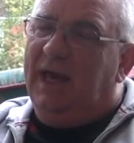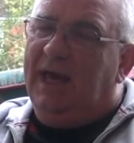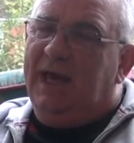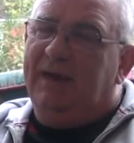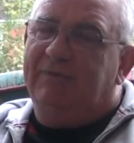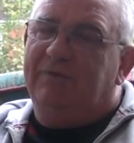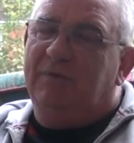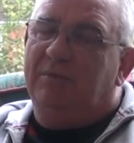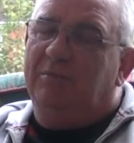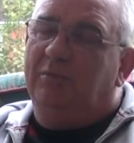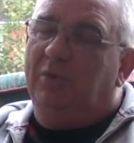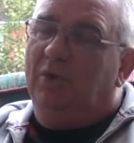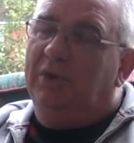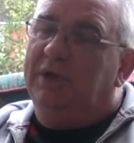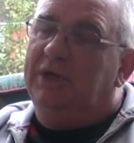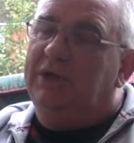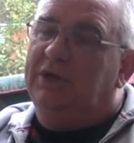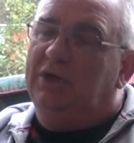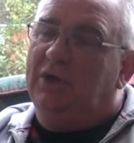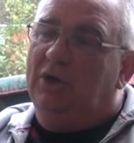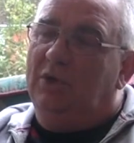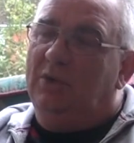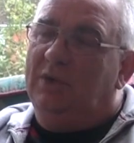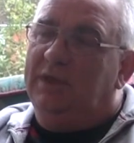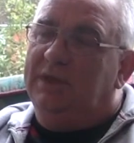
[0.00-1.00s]
Everybody
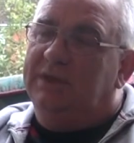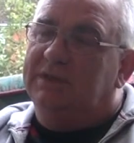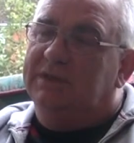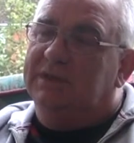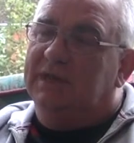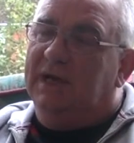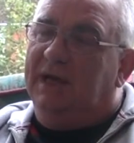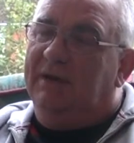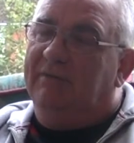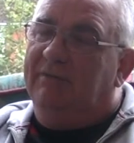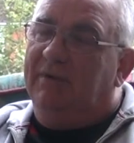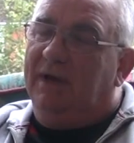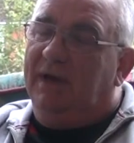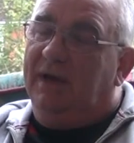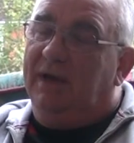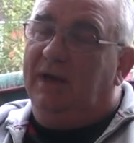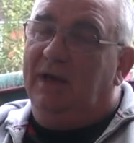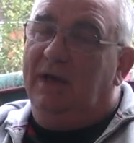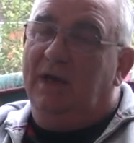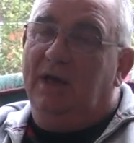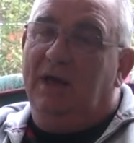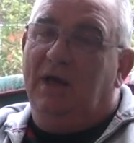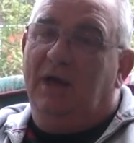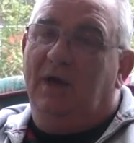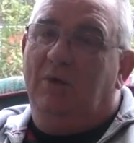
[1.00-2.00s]
knew each other,
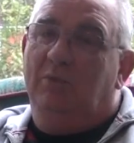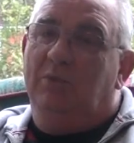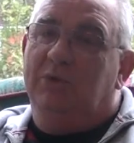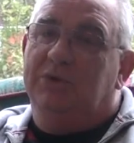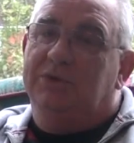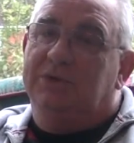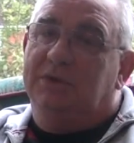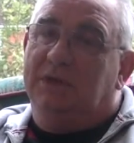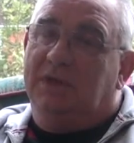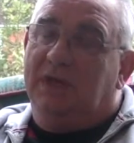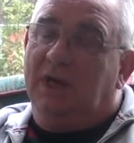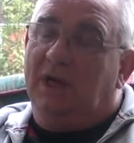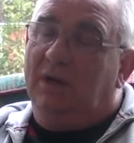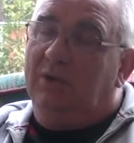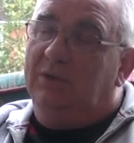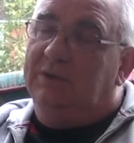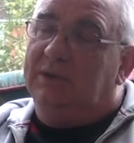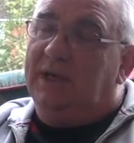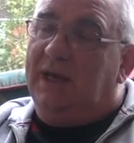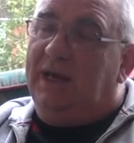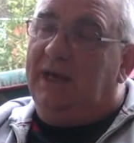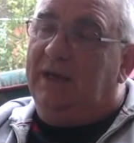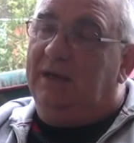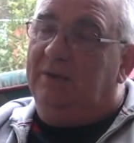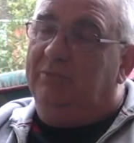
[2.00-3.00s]
and we used to go
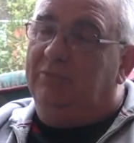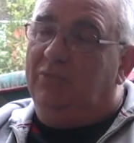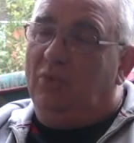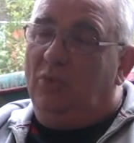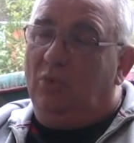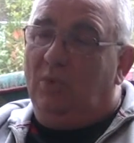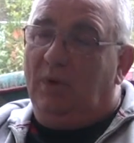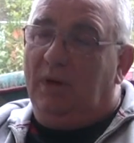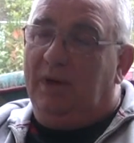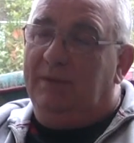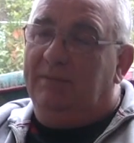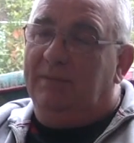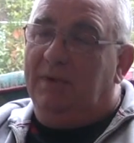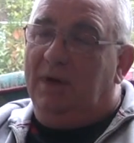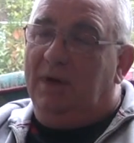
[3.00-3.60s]
down a Broadway